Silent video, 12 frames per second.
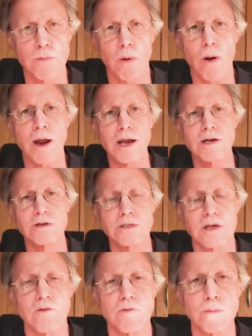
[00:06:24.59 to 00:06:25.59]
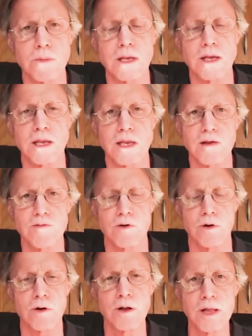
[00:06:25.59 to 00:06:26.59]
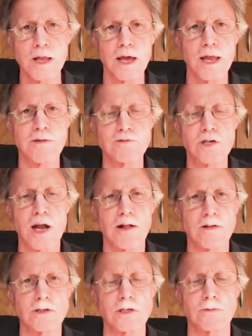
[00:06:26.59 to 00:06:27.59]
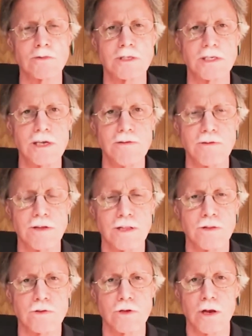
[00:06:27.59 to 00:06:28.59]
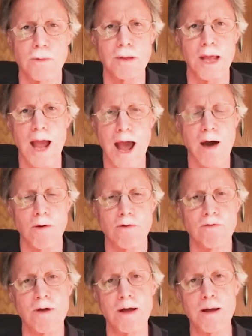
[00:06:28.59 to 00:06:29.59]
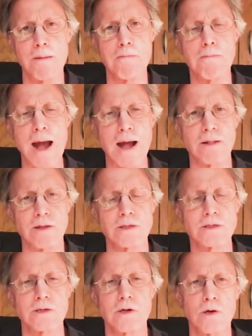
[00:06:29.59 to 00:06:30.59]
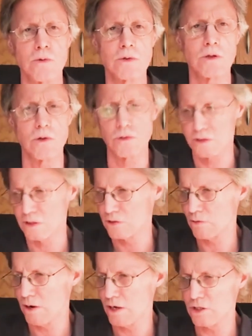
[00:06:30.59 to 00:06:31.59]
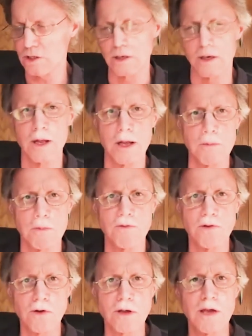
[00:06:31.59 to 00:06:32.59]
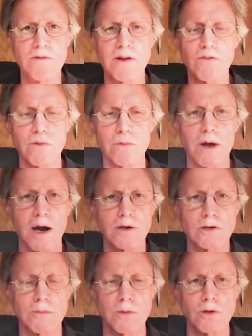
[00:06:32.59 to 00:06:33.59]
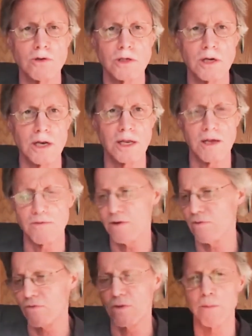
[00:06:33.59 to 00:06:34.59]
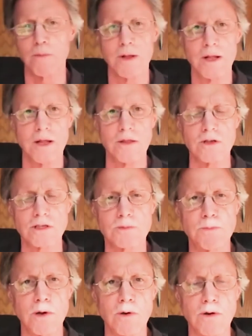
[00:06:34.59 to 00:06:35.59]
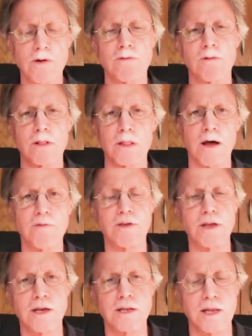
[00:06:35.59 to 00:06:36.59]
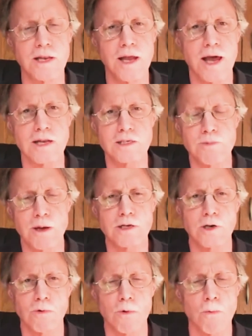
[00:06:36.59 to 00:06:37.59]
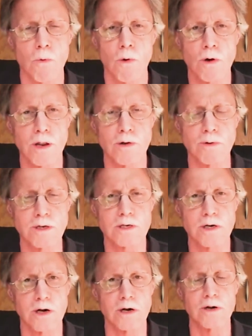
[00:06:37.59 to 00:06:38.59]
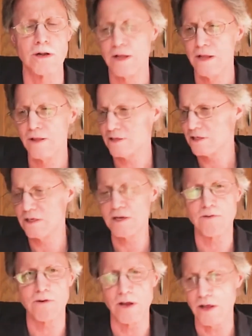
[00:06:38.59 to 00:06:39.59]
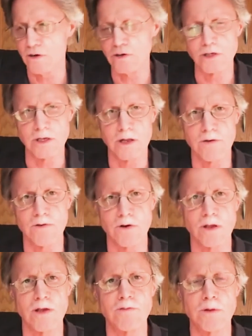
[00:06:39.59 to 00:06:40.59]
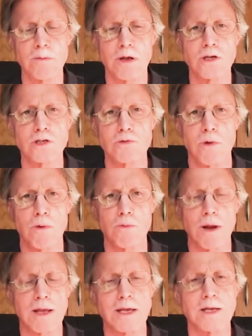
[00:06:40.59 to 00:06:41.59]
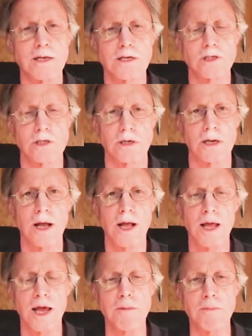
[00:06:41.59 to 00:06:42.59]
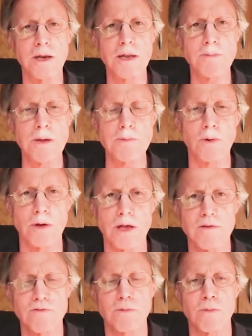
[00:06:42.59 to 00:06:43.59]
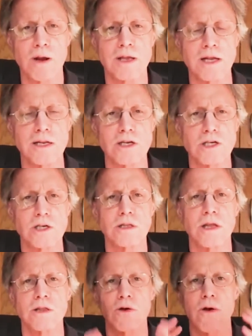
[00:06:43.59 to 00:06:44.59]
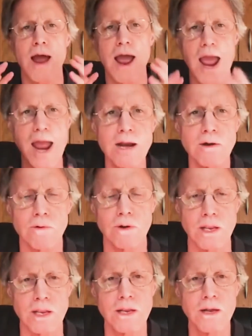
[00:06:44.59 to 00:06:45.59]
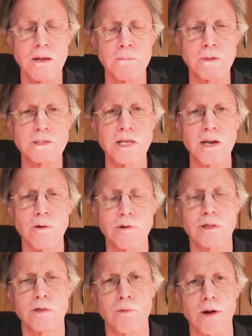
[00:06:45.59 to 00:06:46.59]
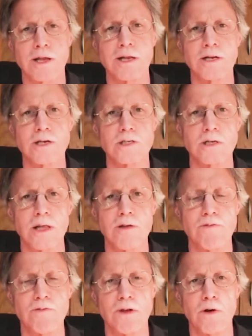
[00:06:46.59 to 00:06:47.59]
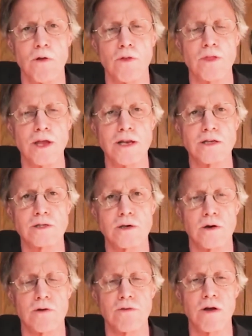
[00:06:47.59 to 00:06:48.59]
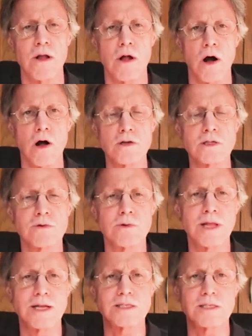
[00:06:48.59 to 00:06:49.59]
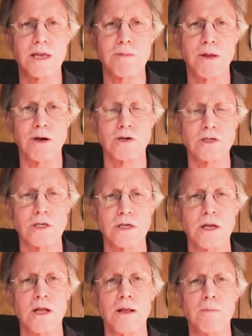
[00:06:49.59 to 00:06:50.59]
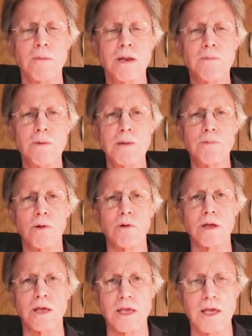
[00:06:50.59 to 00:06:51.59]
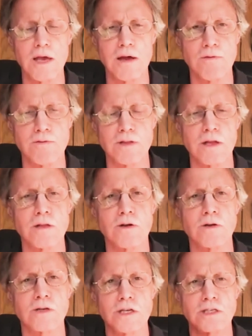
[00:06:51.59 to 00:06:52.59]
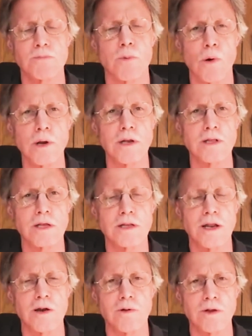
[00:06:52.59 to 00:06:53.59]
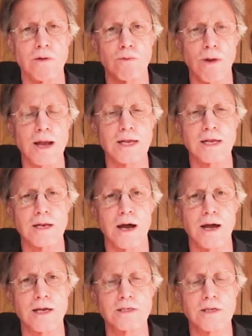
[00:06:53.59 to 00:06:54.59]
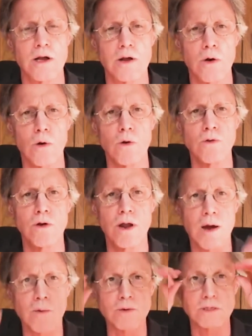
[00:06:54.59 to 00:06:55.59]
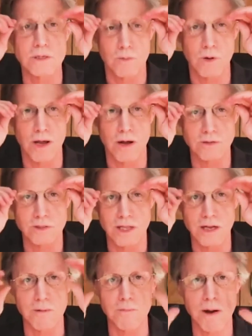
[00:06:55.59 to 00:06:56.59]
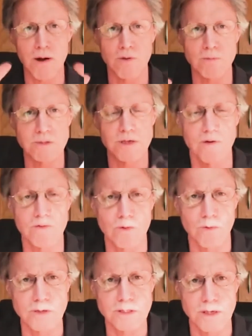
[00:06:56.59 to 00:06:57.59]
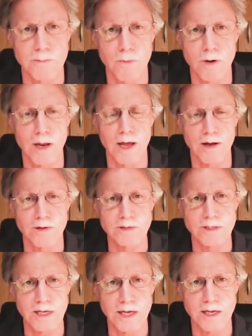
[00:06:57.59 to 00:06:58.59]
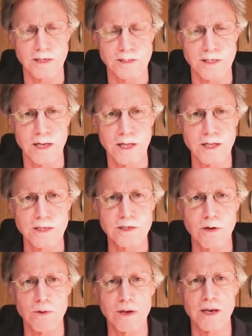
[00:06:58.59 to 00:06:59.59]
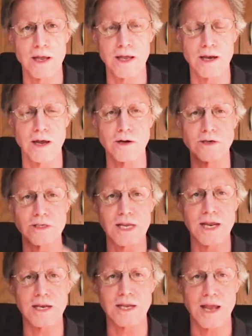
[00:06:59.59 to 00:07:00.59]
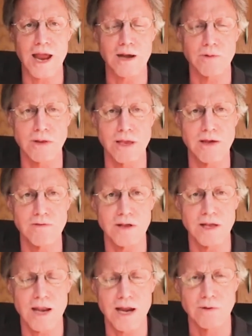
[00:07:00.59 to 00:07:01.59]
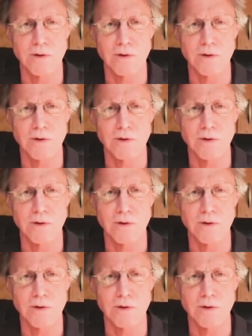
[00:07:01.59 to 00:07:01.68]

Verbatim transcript: If you pride yourself in being a giver and have challenges receiving, then you're going to be out of balance with the whole situation. But if you're giving from contribution and giving from the spirit of loving it and not expecting reward in return, that's a different energy than if you're giving because you want recognition. And many people give from recognition, then they're angry because they don't get the recognition they feel they deserve. Also, in that same energy, many people give and then they're disappointed that they don't get recognized or they're not where someone else and they compare themselves to where someone else is. So, in, in understanding angry giving,